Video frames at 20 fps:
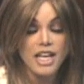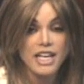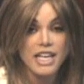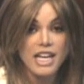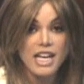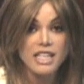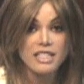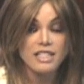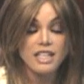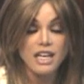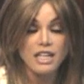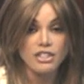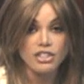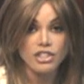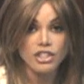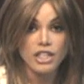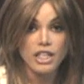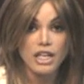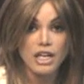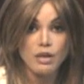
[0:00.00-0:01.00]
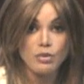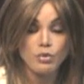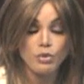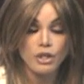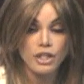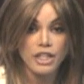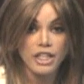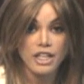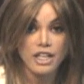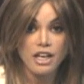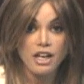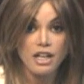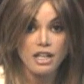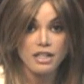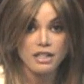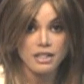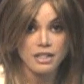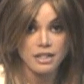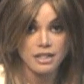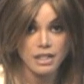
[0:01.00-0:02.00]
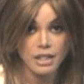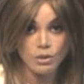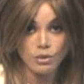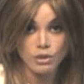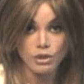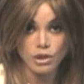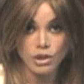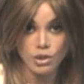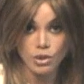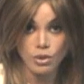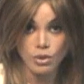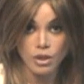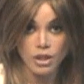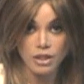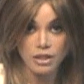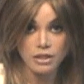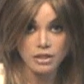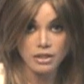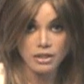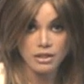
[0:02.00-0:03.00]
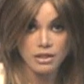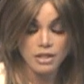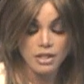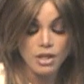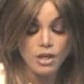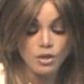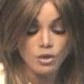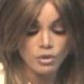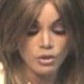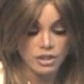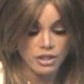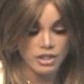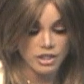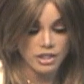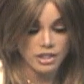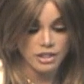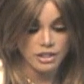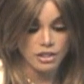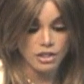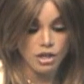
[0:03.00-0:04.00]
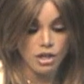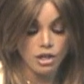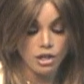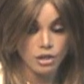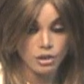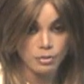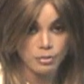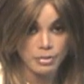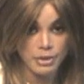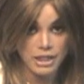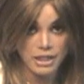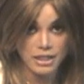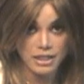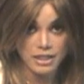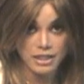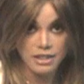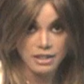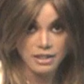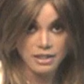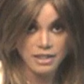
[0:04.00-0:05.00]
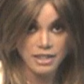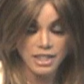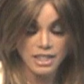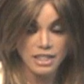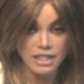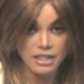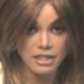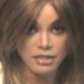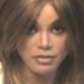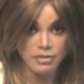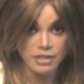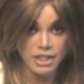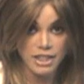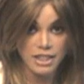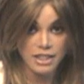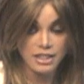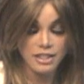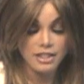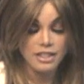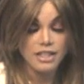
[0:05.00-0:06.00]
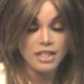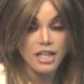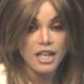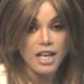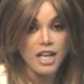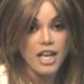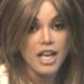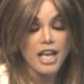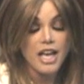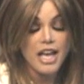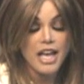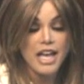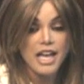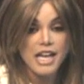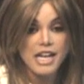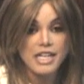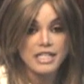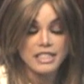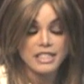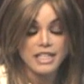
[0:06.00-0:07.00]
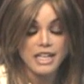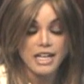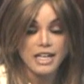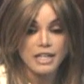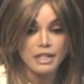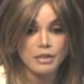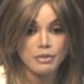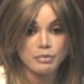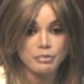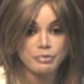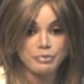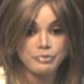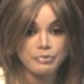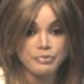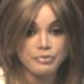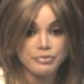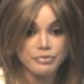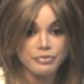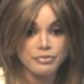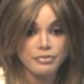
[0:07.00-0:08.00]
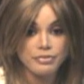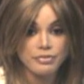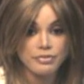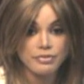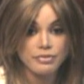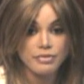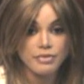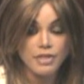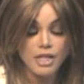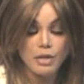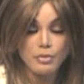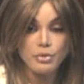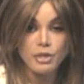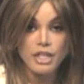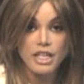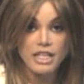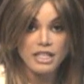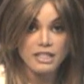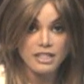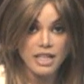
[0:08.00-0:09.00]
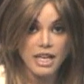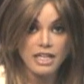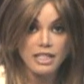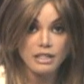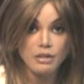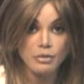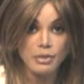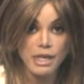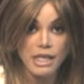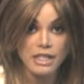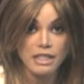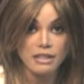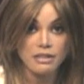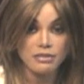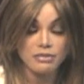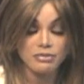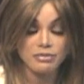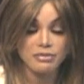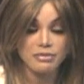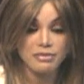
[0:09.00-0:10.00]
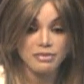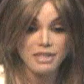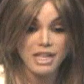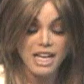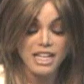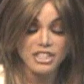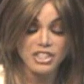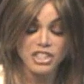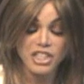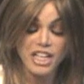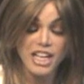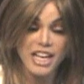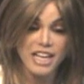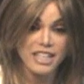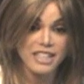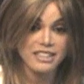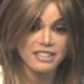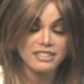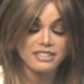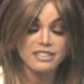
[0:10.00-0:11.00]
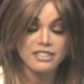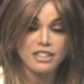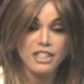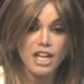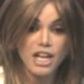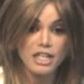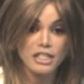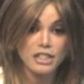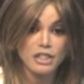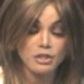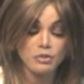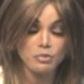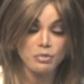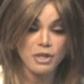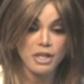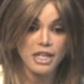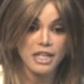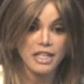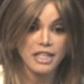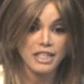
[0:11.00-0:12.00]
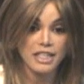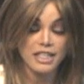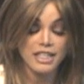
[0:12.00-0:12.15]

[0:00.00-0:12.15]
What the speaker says: Yes, actually I'm working on the sequel to Torn, which is called Pieces, tentatively. And I'm really excited about it. Actually, I lost my